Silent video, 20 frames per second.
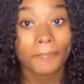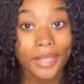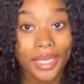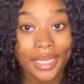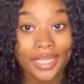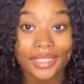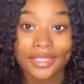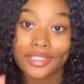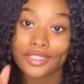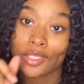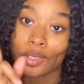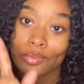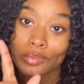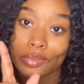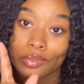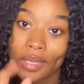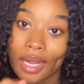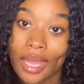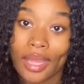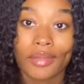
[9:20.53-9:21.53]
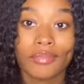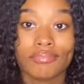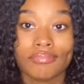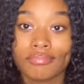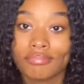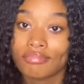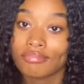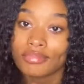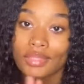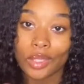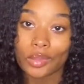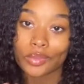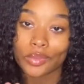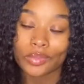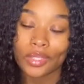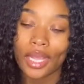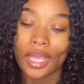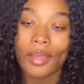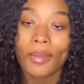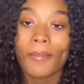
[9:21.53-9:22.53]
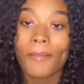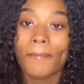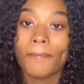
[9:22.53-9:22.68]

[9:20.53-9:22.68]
But don't do that. Don't do that.